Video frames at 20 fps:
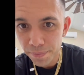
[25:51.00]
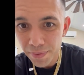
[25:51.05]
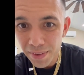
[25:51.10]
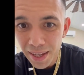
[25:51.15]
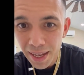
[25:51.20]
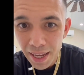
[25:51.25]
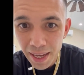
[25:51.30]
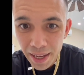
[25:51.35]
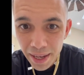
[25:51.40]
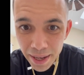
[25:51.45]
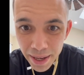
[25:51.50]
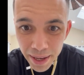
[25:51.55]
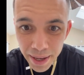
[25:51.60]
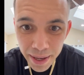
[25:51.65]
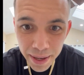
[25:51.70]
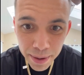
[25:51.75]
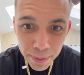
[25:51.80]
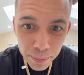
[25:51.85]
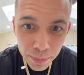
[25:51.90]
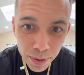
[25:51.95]

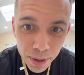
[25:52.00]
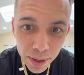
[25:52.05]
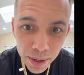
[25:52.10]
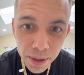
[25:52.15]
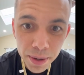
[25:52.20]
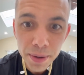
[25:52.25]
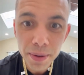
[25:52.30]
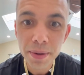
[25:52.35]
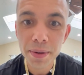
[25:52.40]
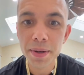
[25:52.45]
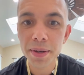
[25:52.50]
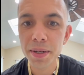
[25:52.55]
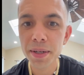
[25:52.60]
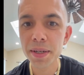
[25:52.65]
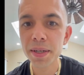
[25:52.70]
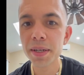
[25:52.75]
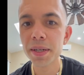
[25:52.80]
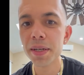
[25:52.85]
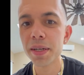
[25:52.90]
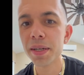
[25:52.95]
Damn, bro.
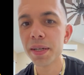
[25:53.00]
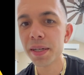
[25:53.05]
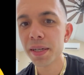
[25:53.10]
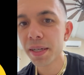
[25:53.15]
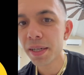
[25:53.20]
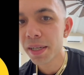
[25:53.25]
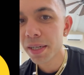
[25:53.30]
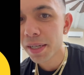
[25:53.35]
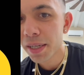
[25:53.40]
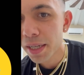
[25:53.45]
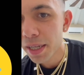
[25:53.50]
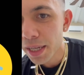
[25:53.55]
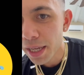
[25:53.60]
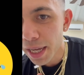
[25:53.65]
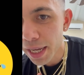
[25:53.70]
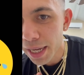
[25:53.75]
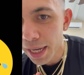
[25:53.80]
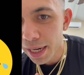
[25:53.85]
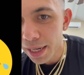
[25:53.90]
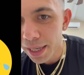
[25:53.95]

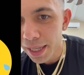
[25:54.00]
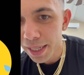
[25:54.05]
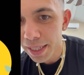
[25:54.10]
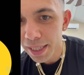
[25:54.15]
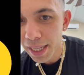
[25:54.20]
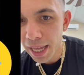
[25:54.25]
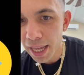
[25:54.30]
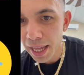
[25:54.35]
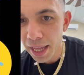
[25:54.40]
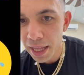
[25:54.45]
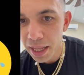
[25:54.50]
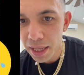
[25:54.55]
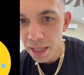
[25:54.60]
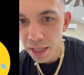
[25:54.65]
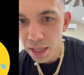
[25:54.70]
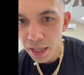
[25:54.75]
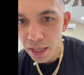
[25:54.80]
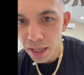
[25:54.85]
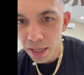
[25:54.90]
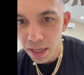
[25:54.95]
I got it like that?
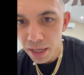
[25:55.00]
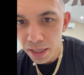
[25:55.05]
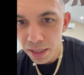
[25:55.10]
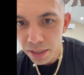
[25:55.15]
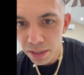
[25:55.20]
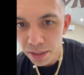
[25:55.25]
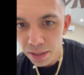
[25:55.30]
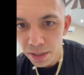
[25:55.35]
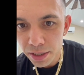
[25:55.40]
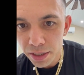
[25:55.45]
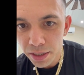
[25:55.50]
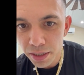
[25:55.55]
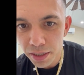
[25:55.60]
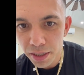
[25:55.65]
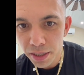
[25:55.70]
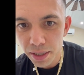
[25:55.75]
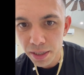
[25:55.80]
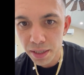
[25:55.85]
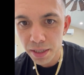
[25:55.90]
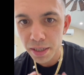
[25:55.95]

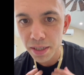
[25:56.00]
Shit.